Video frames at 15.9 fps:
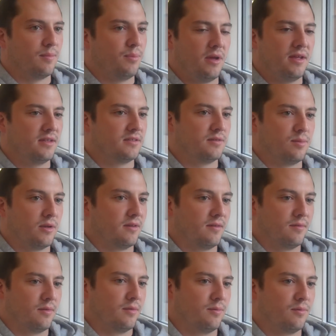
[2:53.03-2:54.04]
pain's been
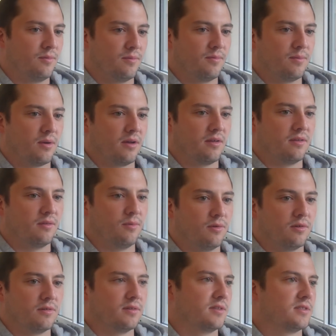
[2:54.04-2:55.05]
probably the
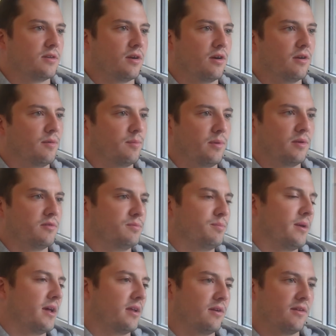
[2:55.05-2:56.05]
worst. It was
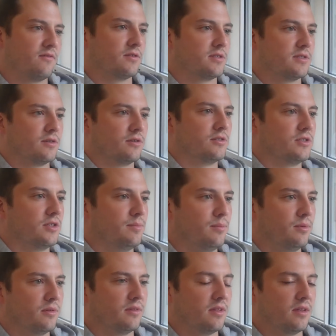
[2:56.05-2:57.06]
bad after surgery,
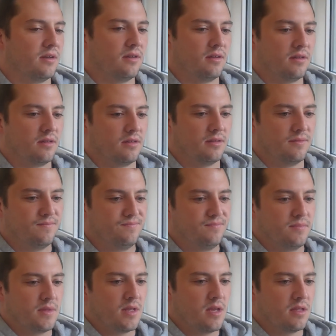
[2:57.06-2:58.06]
but then
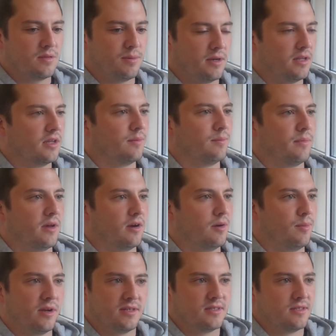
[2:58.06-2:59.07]
it's been getting better.
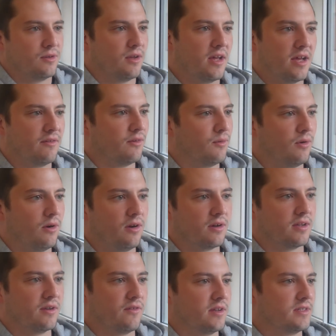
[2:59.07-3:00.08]
But I still have it
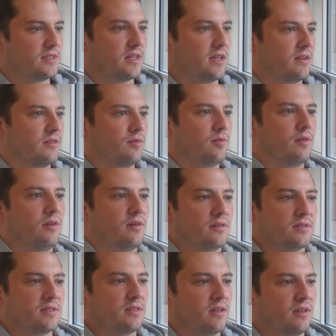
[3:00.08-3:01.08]
walking if I stand too long
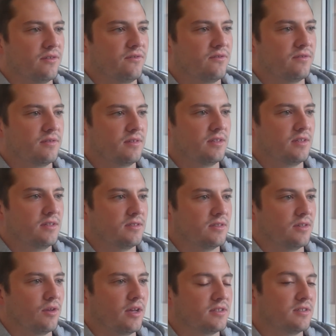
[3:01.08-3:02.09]
and stuff.
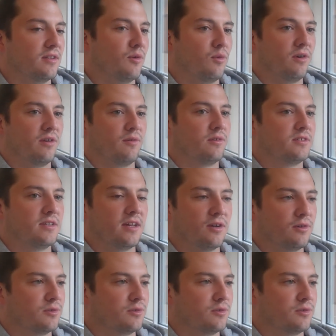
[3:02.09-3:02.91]
So that's in the one. Once that